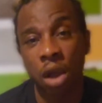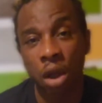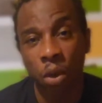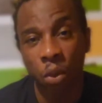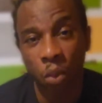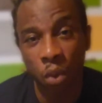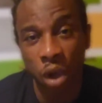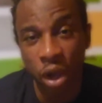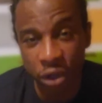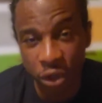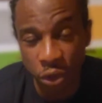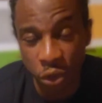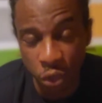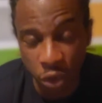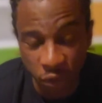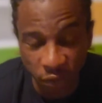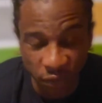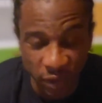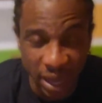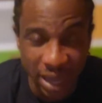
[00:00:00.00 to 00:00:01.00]
what do you
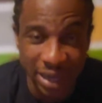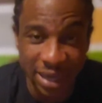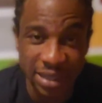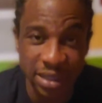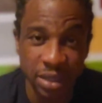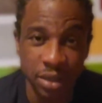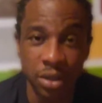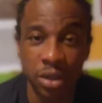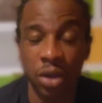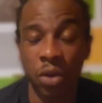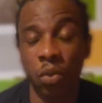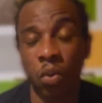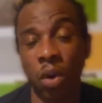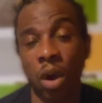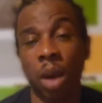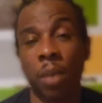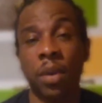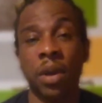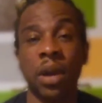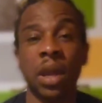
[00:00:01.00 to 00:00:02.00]
define as a good
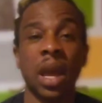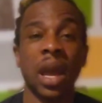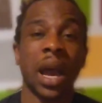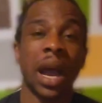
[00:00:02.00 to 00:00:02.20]
woman?